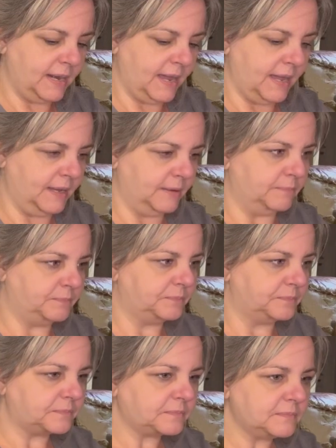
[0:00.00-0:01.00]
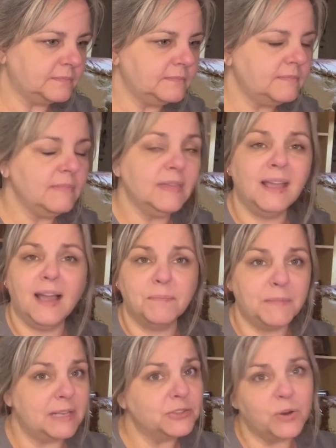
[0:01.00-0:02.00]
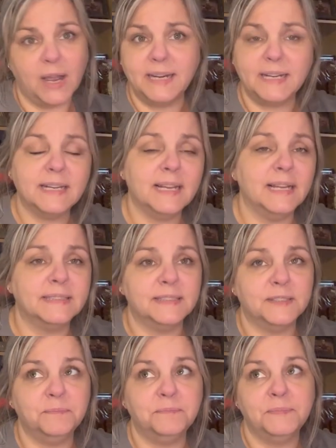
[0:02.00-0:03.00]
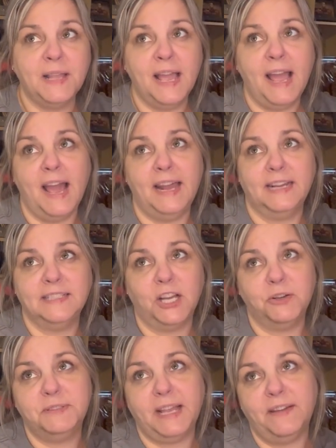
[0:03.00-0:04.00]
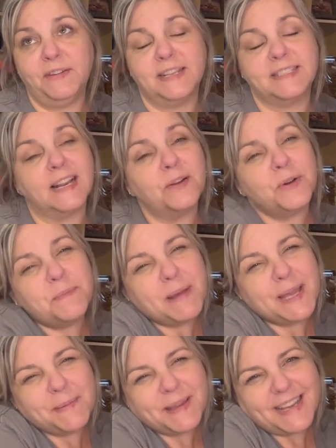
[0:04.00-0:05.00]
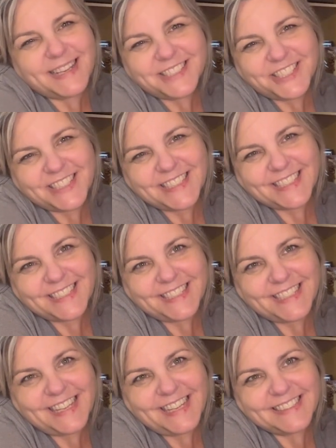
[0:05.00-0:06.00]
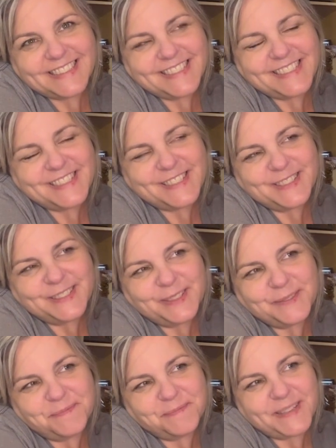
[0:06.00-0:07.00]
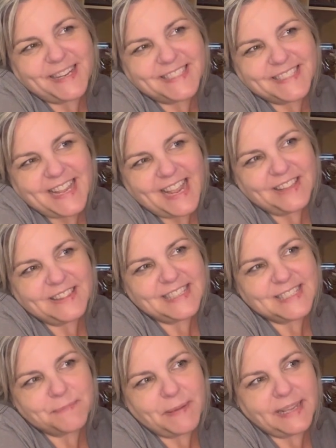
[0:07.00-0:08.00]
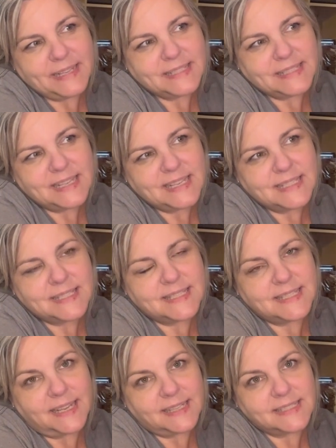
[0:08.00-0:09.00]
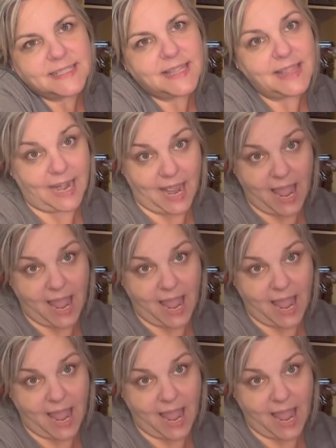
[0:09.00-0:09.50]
I'm not trying to collect them. And I told David, I was like, well, maybe I should collect them, because now this makes 6 that I